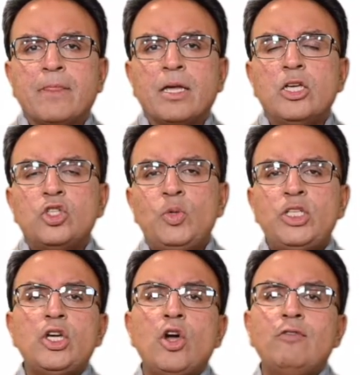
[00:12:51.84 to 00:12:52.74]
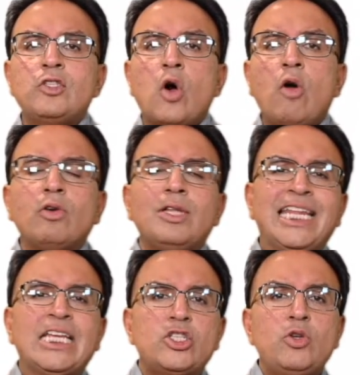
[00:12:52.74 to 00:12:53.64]
Switching over to Oracle
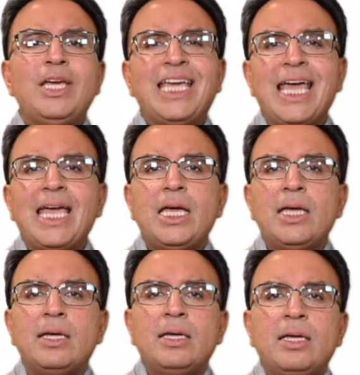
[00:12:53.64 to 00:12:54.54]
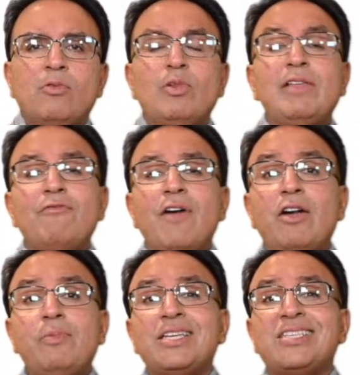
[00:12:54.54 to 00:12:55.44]
Linux UEK will
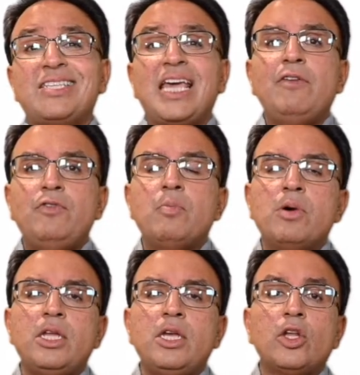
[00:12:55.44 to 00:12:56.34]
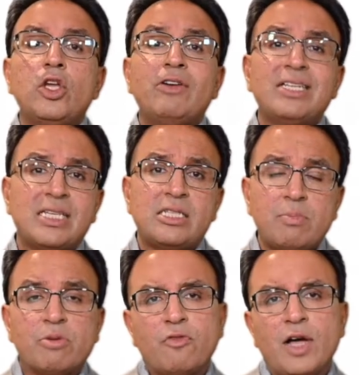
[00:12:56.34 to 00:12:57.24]
invariably save you money on your existing
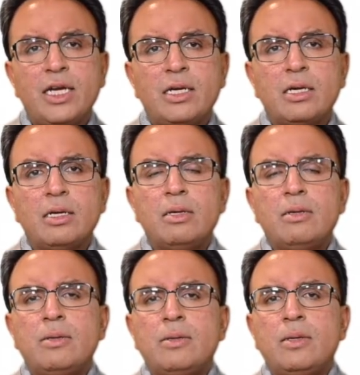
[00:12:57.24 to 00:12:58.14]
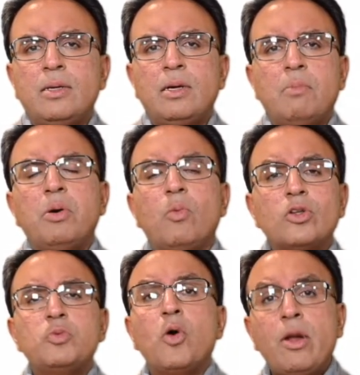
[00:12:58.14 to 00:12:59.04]
provider. But what's
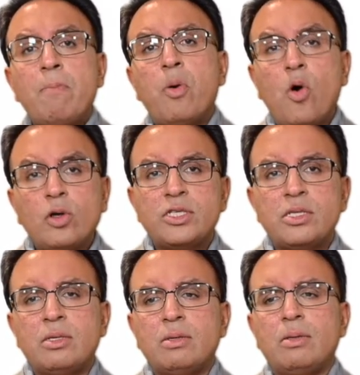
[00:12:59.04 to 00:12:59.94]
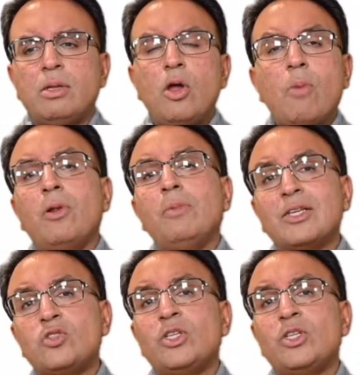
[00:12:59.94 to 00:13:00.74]
more important, not only by switching